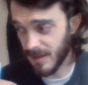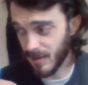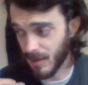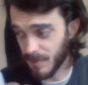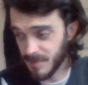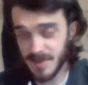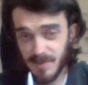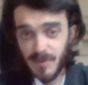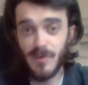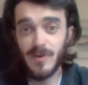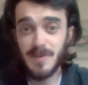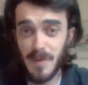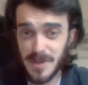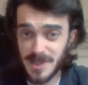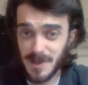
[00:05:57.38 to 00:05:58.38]
I'm
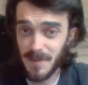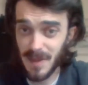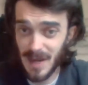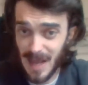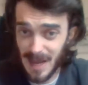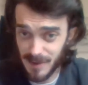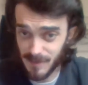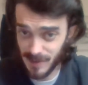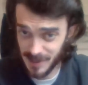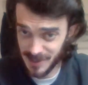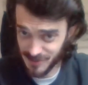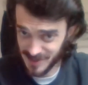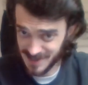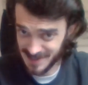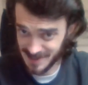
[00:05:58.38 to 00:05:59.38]
surprised by some of the lack of
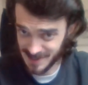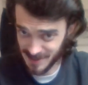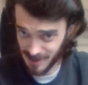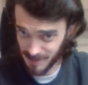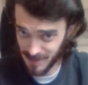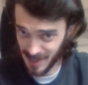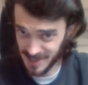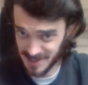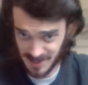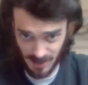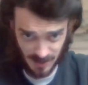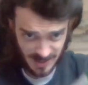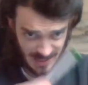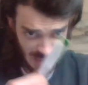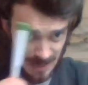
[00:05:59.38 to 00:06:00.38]
countries in certain places,
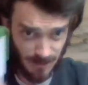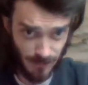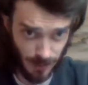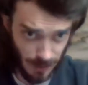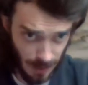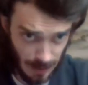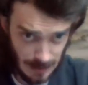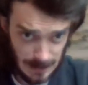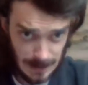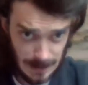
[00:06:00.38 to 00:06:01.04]
like Africa